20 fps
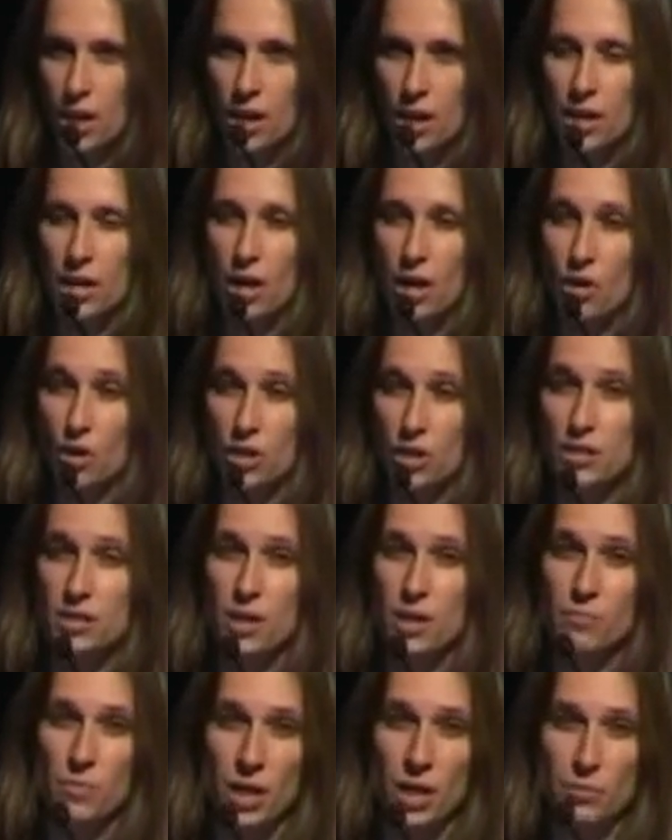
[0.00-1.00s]
in areas
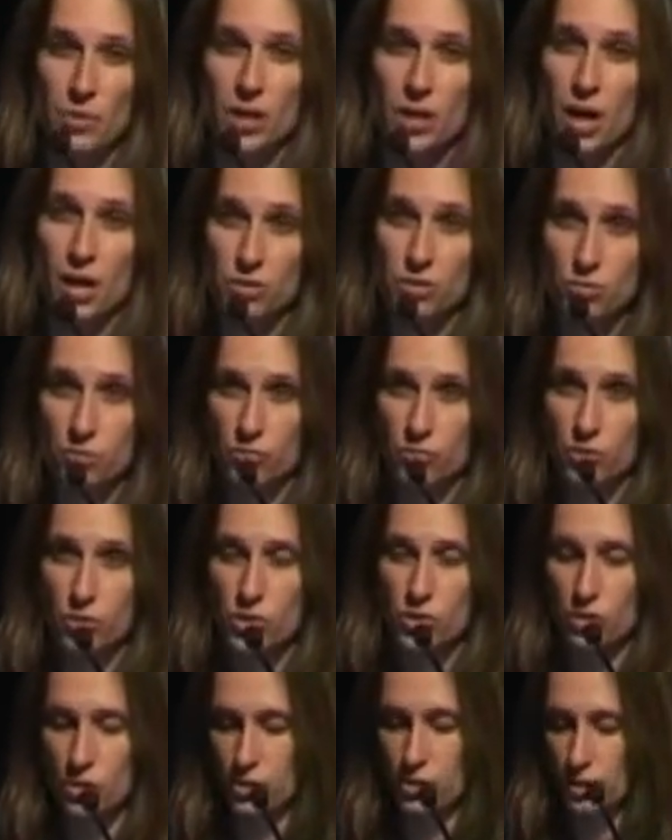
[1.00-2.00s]
that may be
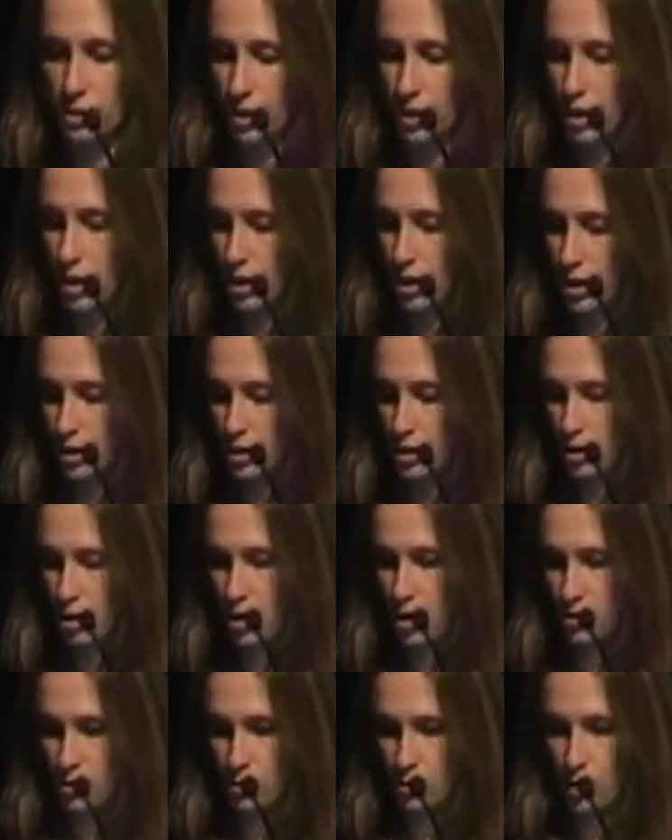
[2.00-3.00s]
controversial
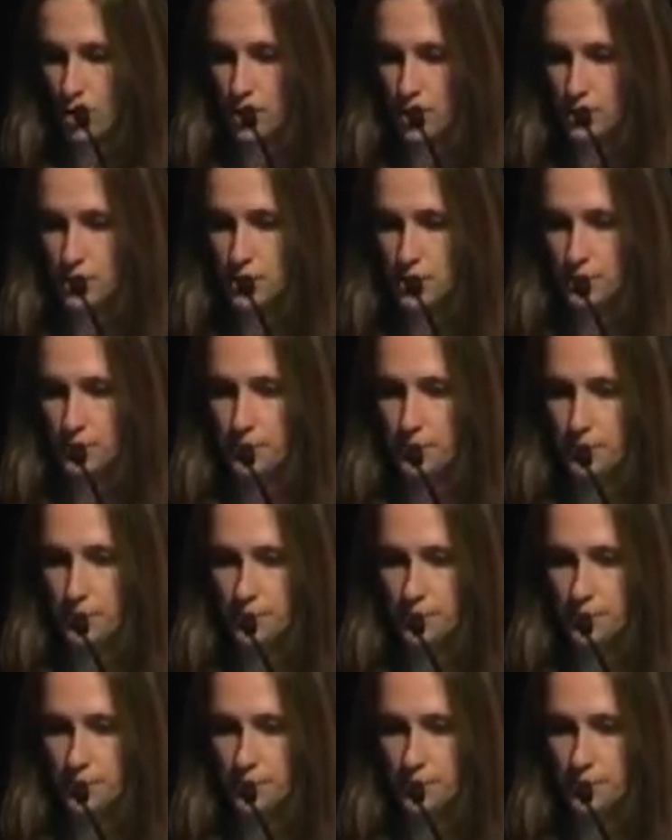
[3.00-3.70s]
otherwise.